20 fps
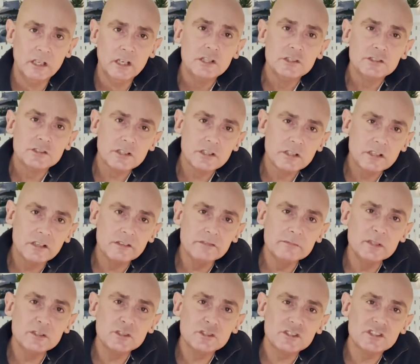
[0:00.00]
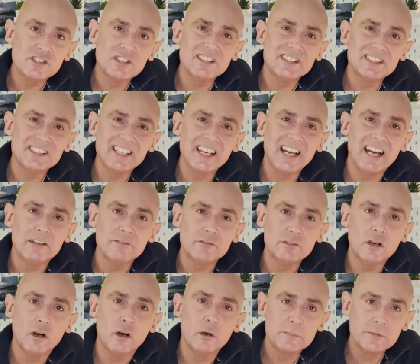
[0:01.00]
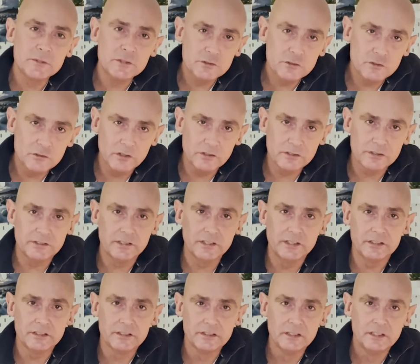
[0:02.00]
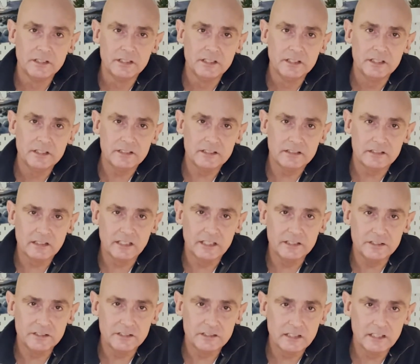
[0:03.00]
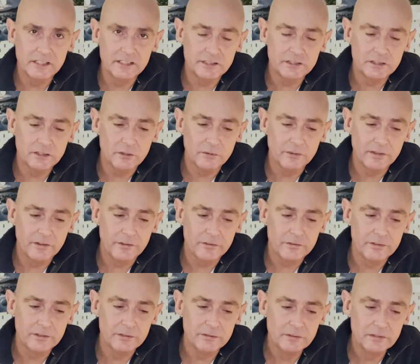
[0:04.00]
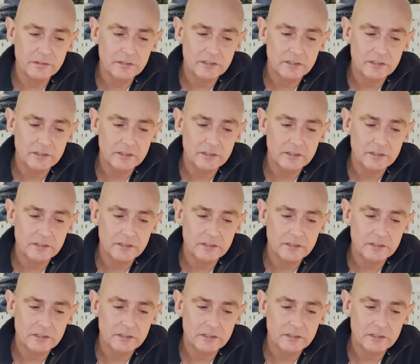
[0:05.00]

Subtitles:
So the government certainly haven't obstructed this legislation going through.